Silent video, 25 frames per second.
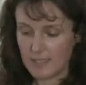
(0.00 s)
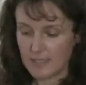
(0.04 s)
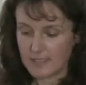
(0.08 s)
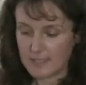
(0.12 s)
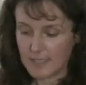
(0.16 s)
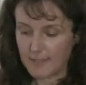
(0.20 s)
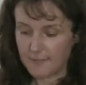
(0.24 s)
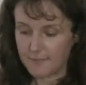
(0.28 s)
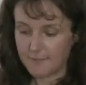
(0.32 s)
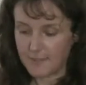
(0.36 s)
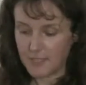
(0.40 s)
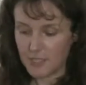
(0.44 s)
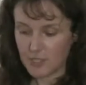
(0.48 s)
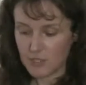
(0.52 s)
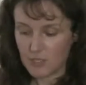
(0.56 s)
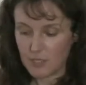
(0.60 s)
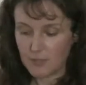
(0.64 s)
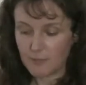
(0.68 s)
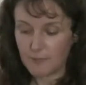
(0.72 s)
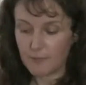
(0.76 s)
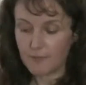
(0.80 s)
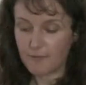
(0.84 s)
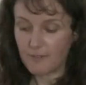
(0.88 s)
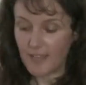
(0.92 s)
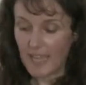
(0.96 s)

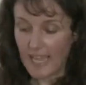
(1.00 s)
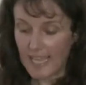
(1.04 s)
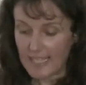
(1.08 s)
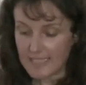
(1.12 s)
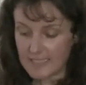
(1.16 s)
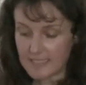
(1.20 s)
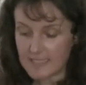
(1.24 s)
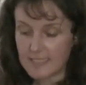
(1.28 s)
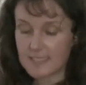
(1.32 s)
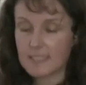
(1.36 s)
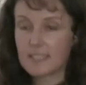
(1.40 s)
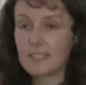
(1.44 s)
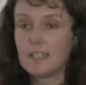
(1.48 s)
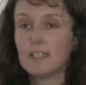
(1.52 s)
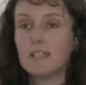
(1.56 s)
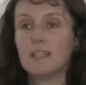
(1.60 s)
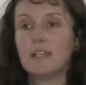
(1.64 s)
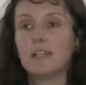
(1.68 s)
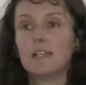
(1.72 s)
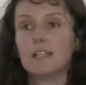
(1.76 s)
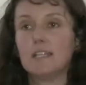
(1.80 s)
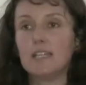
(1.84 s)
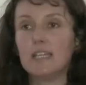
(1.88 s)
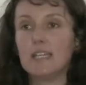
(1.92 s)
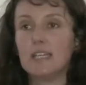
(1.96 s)
sufficient funds
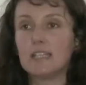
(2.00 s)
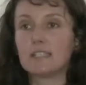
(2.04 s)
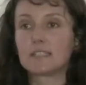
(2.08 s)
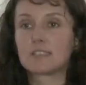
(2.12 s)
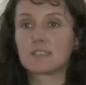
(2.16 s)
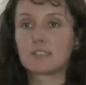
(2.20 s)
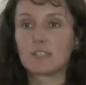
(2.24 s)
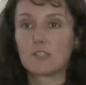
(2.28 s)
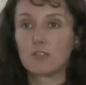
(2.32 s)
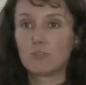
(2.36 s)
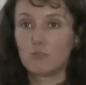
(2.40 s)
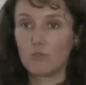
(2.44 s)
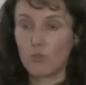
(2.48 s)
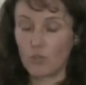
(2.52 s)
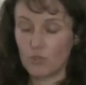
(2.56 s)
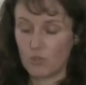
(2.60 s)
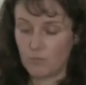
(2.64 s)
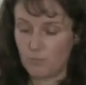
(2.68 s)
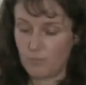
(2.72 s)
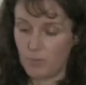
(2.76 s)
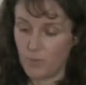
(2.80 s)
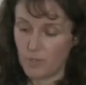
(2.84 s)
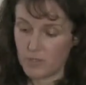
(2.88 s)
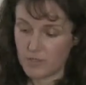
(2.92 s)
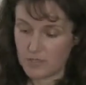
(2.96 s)
is
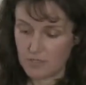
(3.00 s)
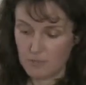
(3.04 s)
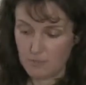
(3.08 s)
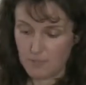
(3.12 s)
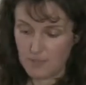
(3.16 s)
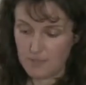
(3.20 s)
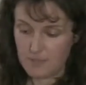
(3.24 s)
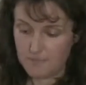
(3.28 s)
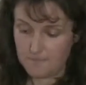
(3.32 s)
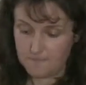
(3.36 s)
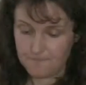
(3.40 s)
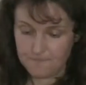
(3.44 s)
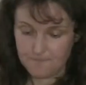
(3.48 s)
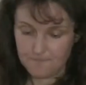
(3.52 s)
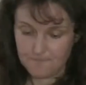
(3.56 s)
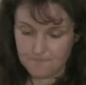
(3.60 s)
not possible.